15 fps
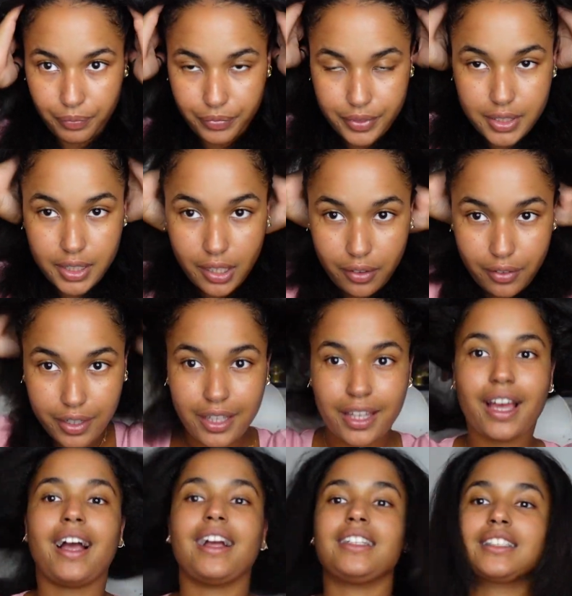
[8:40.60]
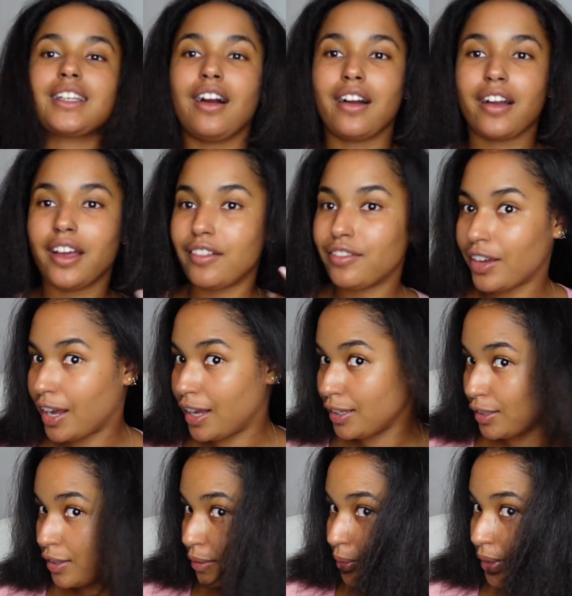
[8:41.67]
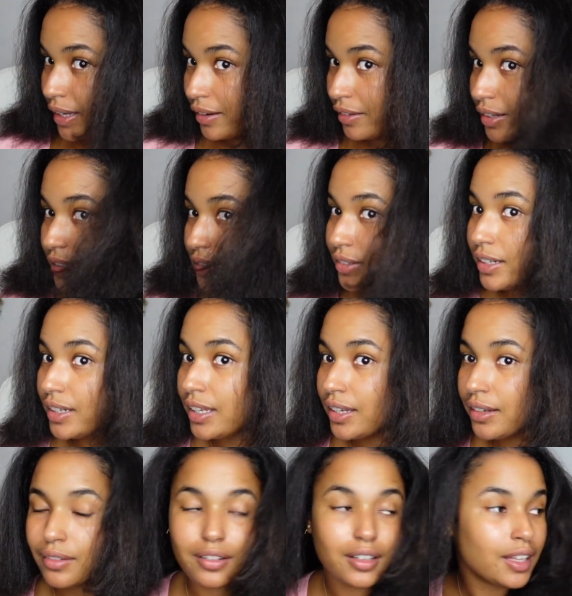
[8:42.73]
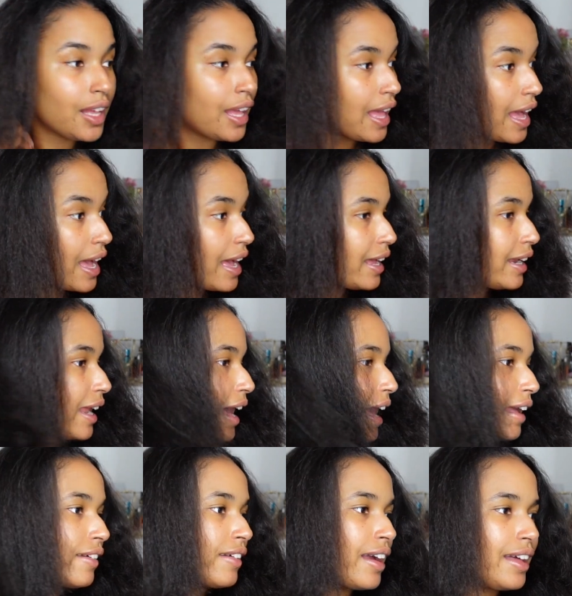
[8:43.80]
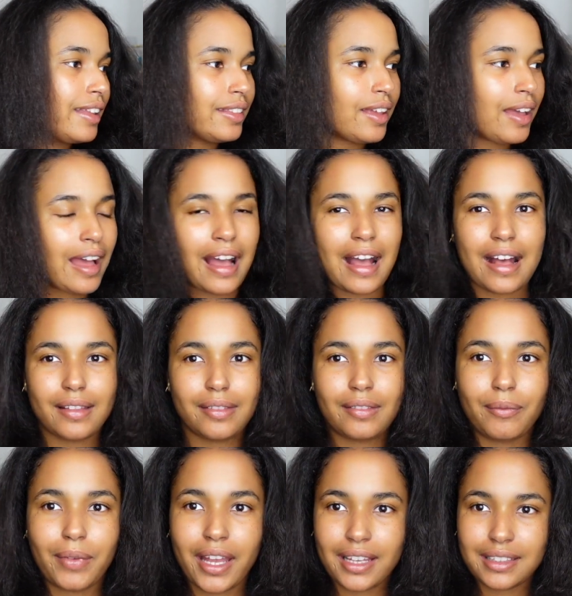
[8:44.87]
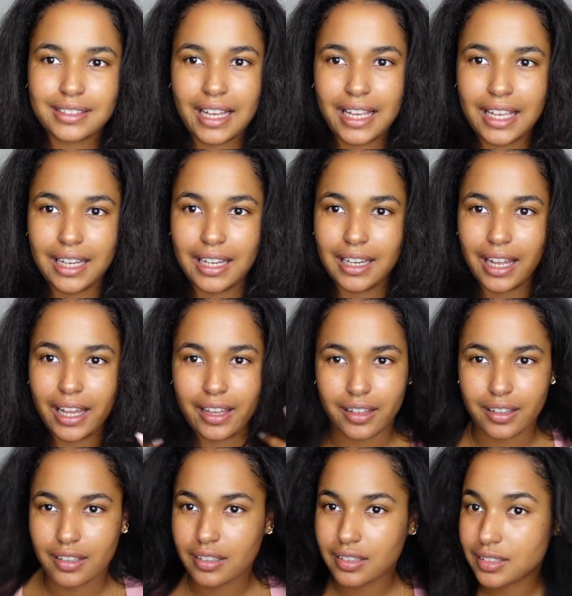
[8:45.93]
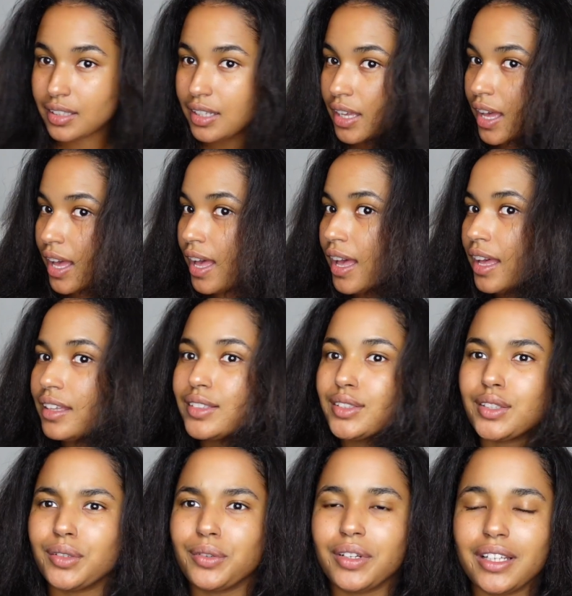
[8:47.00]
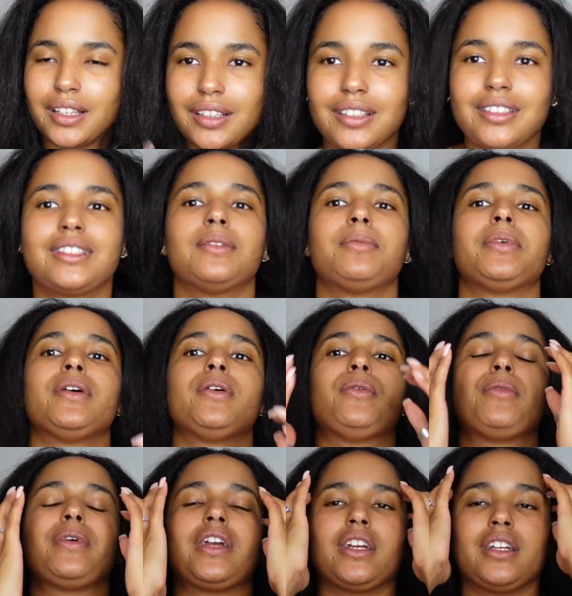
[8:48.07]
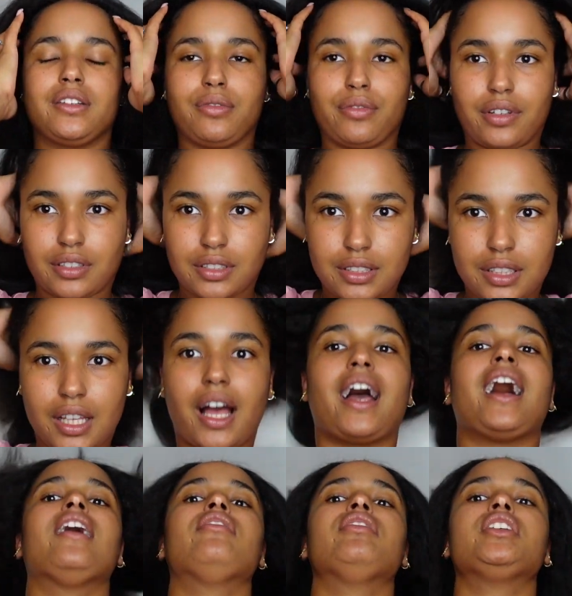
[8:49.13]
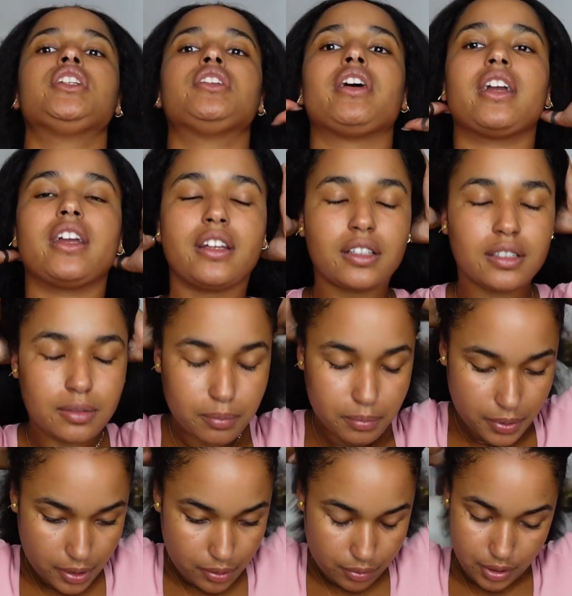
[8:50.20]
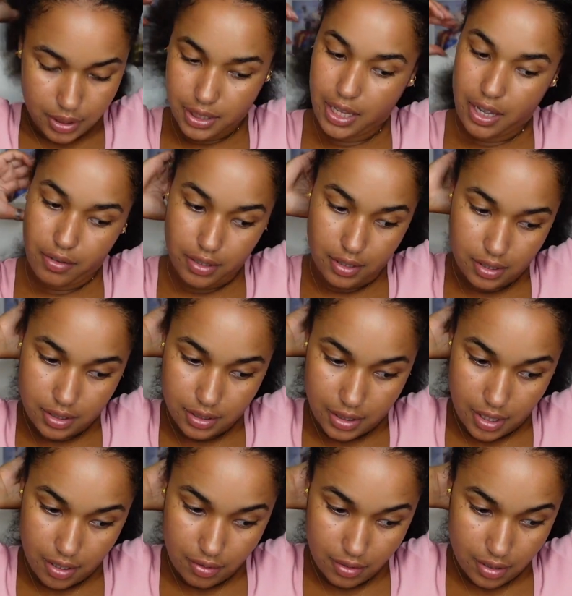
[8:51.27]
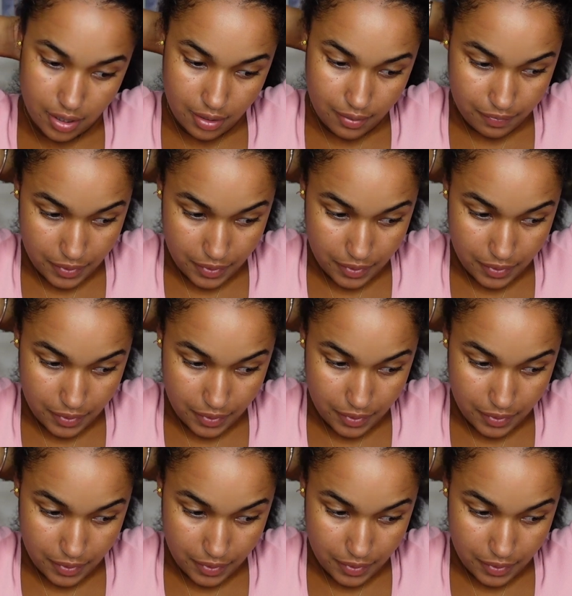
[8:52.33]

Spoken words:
So yeah, I just can't get over how long my hair is right now, and I had my hair's like in layers, so it looks a bit weird once I have it straightened, but we'll see how it looks now that